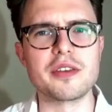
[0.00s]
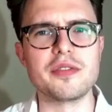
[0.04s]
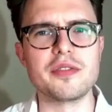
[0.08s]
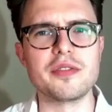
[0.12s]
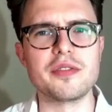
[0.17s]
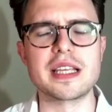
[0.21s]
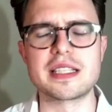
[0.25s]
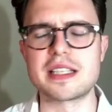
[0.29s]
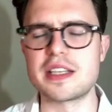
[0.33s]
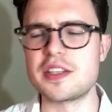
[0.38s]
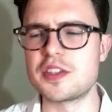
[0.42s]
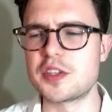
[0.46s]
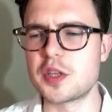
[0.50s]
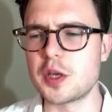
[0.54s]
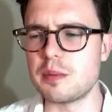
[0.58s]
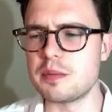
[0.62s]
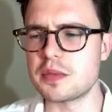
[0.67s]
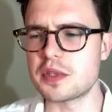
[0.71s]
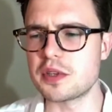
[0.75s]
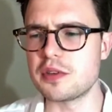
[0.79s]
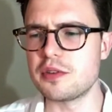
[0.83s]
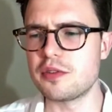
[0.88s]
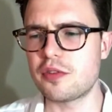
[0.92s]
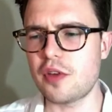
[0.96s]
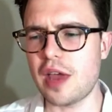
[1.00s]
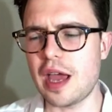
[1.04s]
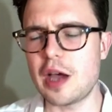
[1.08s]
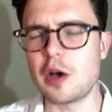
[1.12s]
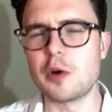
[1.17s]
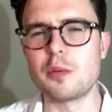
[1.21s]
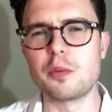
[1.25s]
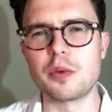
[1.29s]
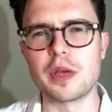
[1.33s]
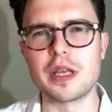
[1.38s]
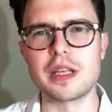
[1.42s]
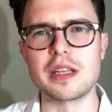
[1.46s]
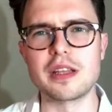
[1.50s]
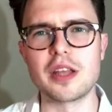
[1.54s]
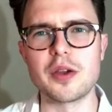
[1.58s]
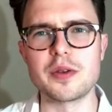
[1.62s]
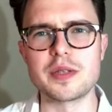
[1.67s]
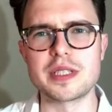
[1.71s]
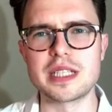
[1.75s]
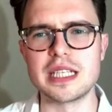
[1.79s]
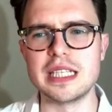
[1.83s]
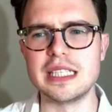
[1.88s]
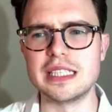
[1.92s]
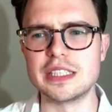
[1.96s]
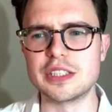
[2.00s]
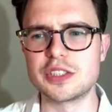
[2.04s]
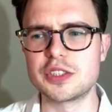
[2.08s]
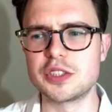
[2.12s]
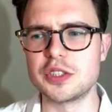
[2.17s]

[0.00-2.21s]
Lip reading: of this in terms of helping those leaders